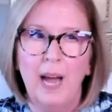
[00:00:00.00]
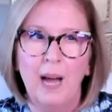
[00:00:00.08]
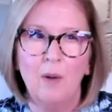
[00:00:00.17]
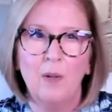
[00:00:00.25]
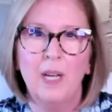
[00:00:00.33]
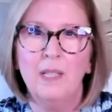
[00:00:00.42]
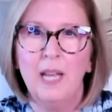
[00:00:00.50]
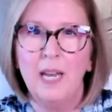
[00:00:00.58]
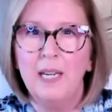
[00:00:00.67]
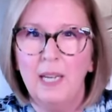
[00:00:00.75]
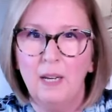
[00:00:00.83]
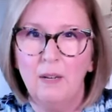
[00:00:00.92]
How can they
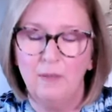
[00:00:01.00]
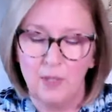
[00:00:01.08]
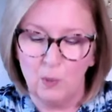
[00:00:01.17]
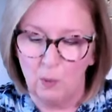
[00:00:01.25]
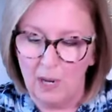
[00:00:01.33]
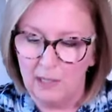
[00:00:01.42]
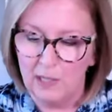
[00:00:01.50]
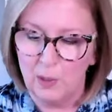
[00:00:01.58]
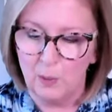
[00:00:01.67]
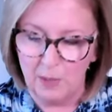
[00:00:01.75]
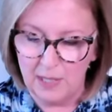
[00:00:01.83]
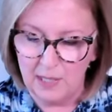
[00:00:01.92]
give as well
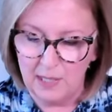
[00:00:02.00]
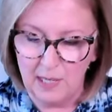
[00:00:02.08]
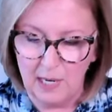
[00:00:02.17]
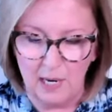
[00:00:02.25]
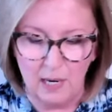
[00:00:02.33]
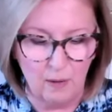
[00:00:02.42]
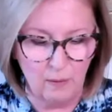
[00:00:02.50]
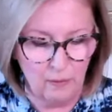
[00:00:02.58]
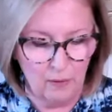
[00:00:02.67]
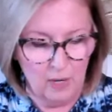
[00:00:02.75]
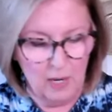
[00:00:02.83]
as receive?